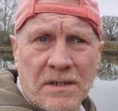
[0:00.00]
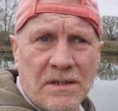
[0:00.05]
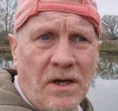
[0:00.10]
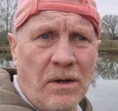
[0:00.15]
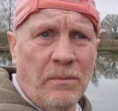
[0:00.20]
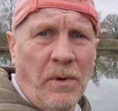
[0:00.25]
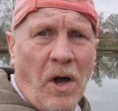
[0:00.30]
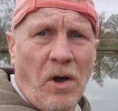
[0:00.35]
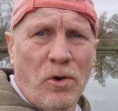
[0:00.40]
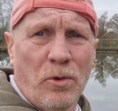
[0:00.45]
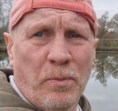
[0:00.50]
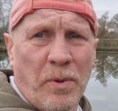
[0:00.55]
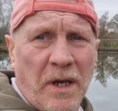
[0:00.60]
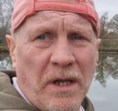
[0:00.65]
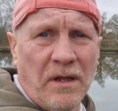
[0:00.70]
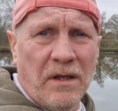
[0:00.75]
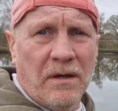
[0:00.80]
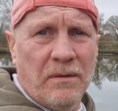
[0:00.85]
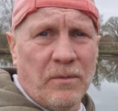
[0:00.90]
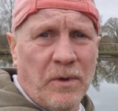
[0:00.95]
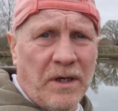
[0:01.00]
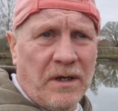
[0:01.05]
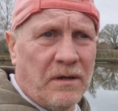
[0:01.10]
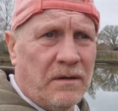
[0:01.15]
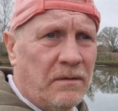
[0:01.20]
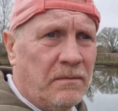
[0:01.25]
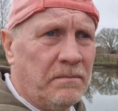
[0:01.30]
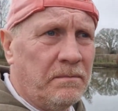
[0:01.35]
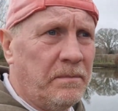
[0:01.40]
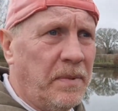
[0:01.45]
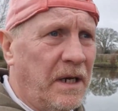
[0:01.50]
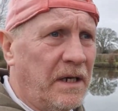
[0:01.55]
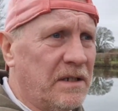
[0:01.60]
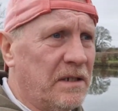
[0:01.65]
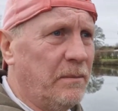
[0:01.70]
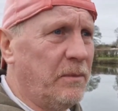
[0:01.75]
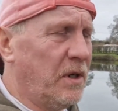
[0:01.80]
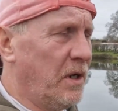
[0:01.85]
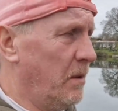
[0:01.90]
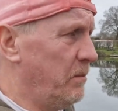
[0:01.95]
I'm hoping that we can pick
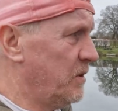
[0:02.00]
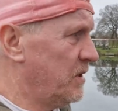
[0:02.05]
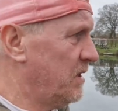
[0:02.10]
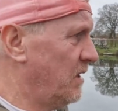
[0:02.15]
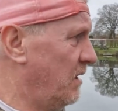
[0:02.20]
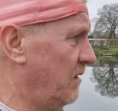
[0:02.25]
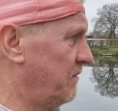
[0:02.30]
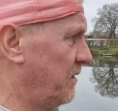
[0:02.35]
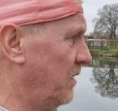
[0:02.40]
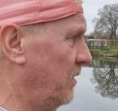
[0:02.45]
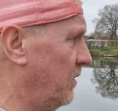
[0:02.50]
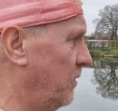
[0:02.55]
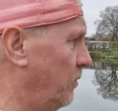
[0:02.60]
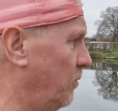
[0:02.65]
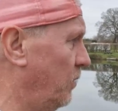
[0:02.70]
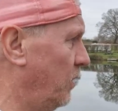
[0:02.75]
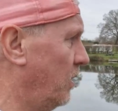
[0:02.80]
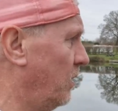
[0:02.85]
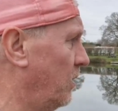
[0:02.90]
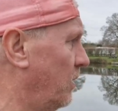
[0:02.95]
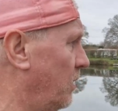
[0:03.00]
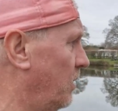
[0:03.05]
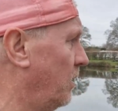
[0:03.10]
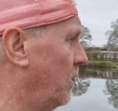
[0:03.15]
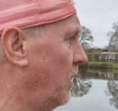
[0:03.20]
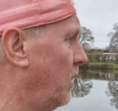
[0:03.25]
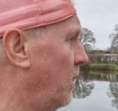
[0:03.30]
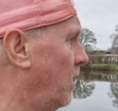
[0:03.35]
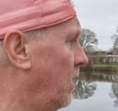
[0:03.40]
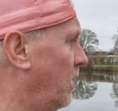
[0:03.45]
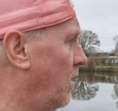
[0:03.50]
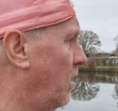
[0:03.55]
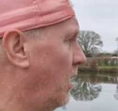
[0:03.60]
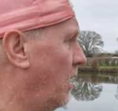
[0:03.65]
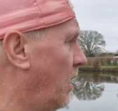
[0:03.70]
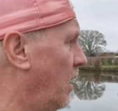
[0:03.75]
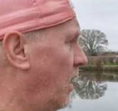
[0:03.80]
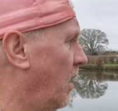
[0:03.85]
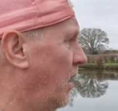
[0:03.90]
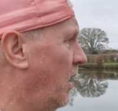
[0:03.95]
something up this afternoon.
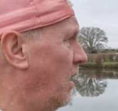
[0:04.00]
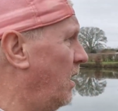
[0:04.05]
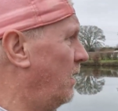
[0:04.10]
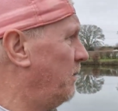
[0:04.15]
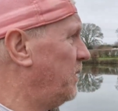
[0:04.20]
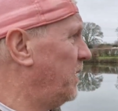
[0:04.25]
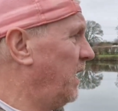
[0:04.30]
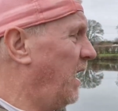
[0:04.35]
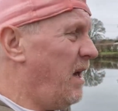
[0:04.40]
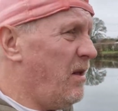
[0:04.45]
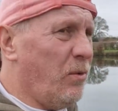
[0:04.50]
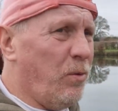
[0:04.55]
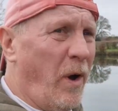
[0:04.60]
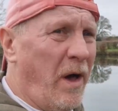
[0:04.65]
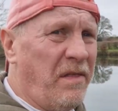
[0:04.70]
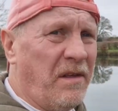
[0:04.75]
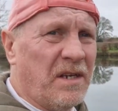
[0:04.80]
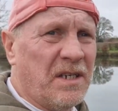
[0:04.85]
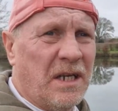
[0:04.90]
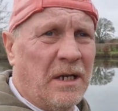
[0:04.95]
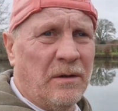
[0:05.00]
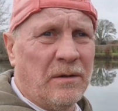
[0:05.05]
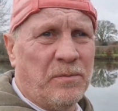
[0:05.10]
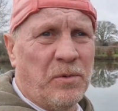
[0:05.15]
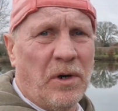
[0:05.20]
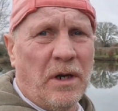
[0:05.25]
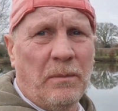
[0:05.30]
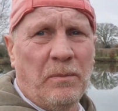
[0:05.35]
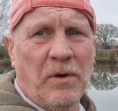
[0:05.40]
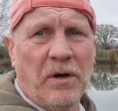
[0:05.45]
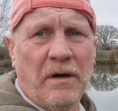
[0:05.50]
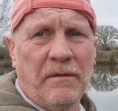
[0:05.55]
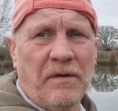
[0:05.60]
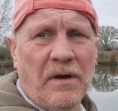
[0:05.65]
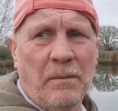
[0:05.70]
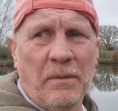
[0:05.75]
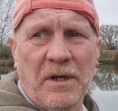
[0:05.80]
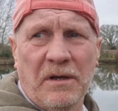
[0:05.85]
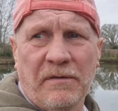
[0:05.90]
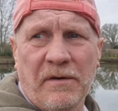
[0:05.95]
But yeah, the weather seems pretty
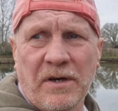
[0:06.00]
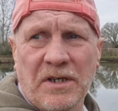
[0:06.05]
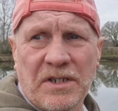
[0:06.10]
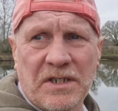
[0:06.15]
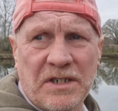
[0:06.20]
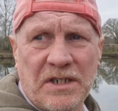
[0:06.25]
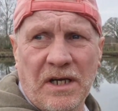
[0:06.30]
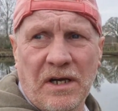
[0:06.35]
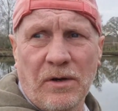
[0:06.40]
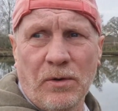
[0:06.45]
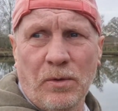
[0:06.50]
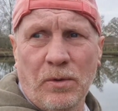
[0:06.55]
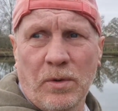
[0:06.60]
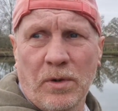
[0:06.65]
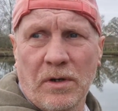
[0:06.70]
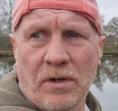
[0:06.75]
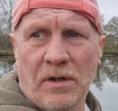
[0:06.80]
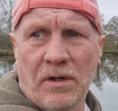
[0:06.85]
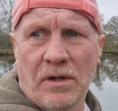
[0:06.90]
perfect. I mean, it's very still.